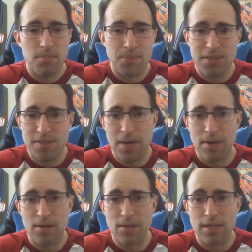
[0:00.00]
Because
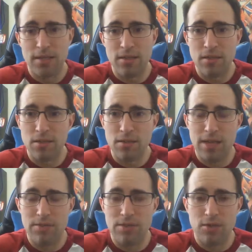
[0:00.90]
apparently
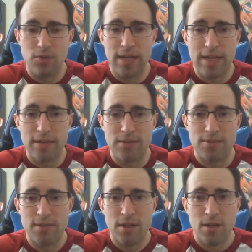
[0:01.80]
they think their
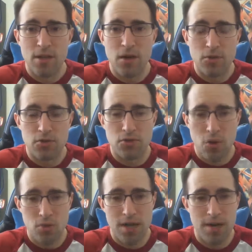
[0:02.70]
fans are
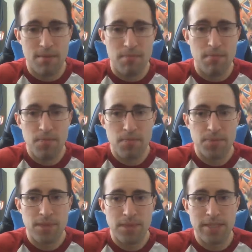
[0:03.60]
so dumb
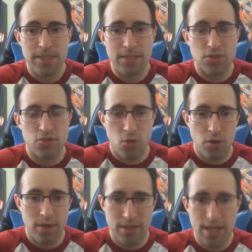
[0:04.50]
that they need to
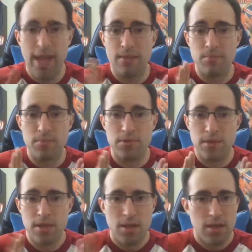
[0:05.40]
shorten
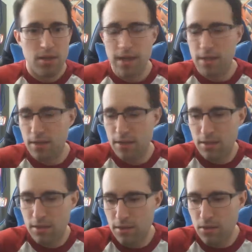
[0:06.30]
names. Like,
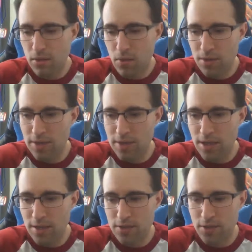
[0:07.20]
what have they
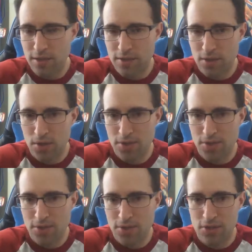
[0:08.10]
done? They took Antonio
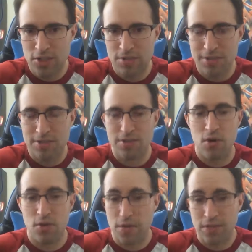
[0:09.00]
Cesaro and changed him to
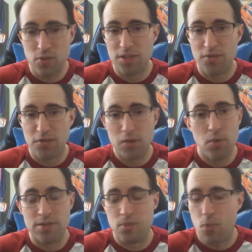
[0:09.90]
Cesaro. That's one of the few
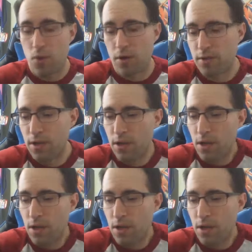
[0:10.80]
ones that worked.